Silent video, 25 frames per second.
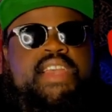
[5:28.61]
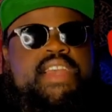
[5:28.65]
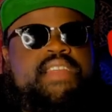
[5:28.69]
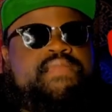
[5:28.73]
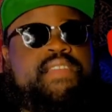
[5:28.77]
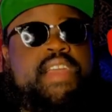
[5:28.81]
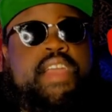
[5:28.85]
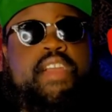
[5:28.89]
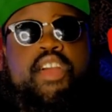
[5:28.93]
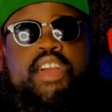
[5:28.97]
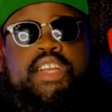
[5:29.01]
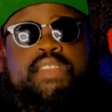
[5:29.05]

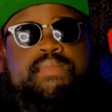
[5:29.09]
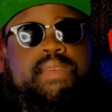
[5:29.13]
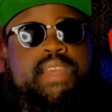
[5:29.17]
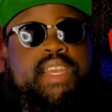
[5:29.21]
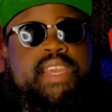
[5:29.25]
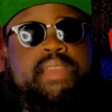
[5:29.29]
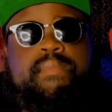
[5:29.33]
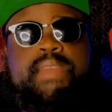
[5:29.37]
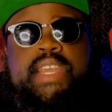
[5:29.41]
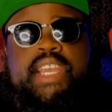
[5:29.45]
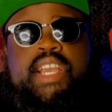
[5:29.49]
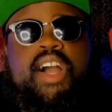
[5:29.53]
Their husband
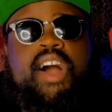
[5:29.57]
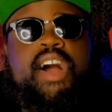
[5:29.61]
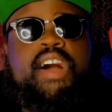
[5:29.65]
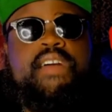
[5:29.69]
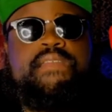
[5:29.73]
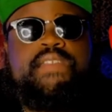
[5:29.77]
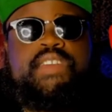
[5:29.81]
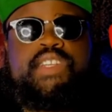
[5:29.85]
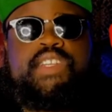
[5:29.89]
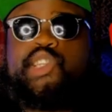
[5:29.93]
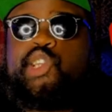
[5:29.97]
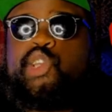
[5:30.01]
can be gone
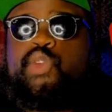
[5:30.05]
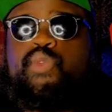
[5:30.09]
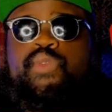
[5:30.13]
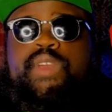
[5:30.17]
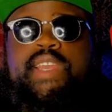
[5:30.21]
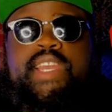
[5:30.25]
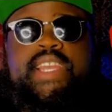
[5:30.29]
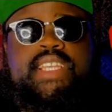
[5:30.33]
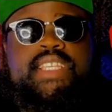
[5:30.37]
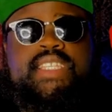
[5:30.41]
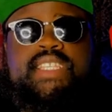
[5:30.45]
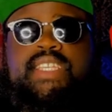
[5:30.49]
for two
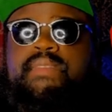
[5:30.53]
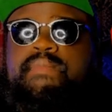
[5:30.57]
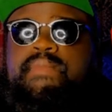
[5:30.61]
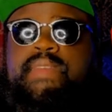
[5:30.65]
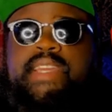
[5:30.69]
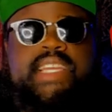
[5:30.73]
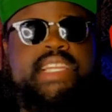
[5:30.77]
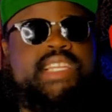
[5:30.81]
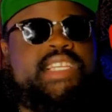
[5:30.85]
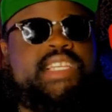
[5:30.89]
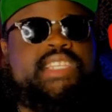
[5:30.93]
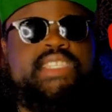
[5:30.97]
weeks and
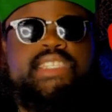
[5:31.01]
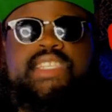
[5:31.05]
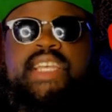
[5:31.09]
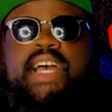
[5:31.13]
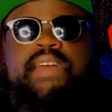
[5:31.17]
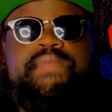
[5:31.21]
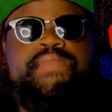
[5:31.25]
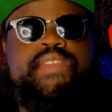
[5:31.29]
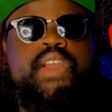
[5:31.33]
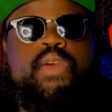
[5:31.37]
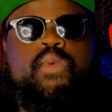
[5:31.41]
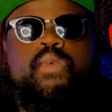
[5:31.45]
be just
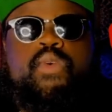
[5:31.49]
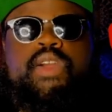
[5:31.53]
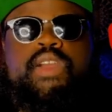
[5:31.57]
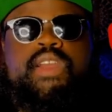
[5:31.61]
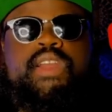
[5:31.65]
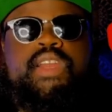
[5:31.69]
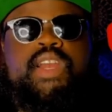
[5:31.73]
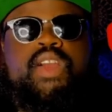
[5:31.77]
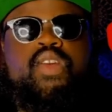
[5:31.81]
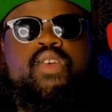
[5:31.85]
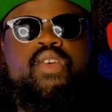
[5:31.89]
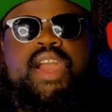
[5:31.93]
out there working
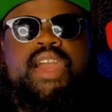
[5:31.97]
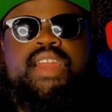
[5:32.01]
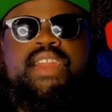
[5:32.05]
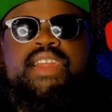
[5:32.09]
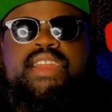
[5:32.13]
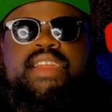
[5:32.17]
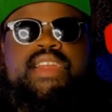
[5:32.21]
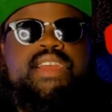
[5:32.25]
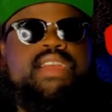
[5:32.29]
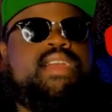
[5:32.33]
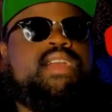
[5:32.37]
and grinding.